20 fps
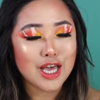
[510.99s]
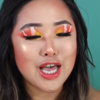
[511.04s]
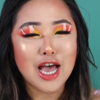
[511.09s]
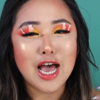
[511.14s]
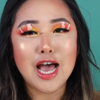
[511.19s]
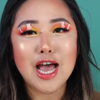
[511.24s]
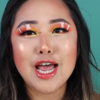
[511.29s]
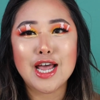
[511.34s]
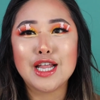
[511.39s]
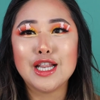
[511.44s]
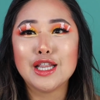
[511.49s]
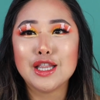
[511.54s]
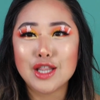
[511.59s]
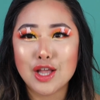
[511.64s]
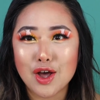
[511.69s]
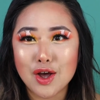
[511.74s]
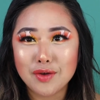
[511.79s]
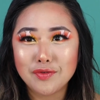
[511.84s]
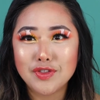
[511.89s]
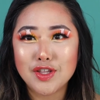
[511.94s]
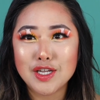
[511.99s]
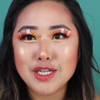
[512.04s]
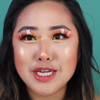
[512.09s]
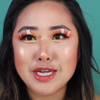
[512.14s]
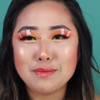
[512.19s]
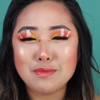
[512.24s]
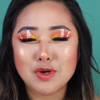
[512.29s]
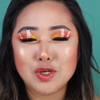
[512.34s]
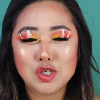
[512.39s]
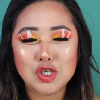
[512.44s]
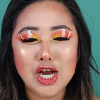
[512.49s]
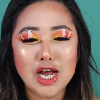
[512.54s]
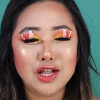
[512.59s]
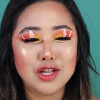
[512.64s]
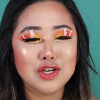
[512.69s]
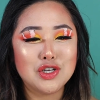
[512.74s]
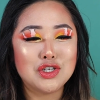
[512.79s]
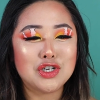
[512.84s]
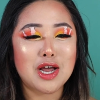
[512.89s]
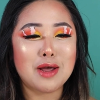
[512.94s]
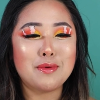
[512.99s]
I love the Nemo challenge.